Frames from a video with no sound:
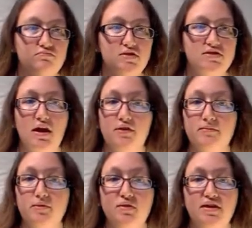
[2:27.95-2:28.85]
to tell
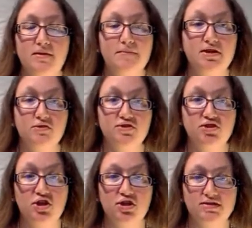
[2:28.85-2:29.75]
them you need the
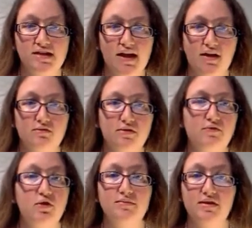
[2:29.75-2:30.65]
Pitocin turned down
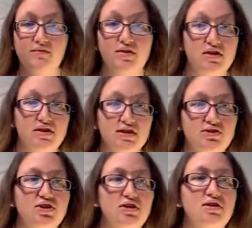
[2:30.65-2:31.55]
if you're in the middle of an
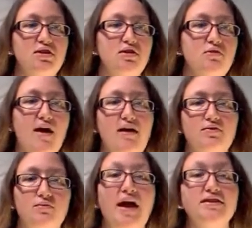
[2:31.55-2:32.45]
induction. You
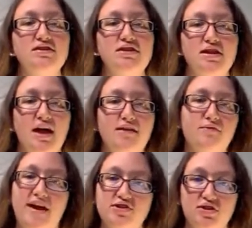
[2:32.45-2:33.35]
have the right to decline
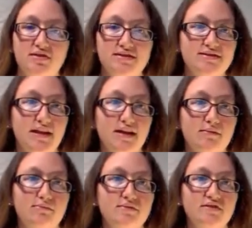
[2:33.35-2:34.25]
vaginal exam.
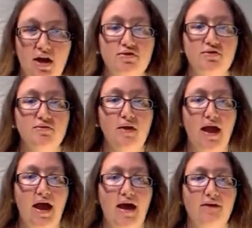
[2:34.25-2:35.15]
You
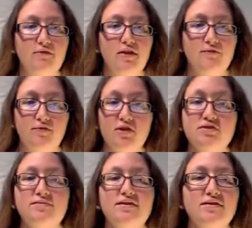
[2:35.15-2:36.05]
have the
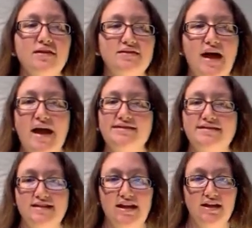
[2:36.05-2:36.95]
first, middle, and
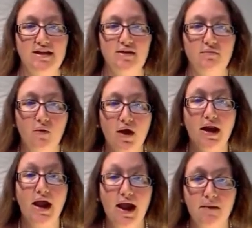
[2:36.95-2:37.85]
last say in what
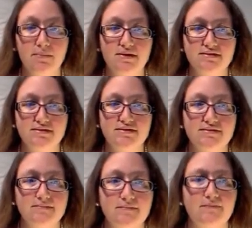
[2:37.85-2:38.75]
happens.